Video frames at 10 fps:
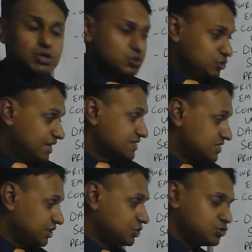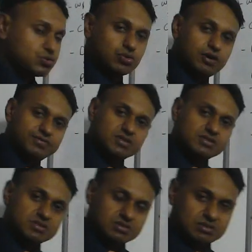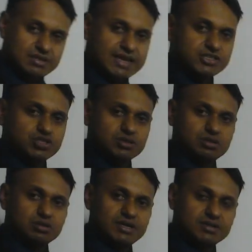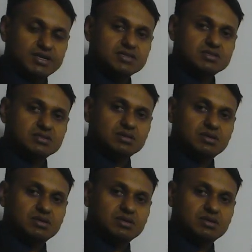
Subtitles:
So that's the intro of this lecture, that yes,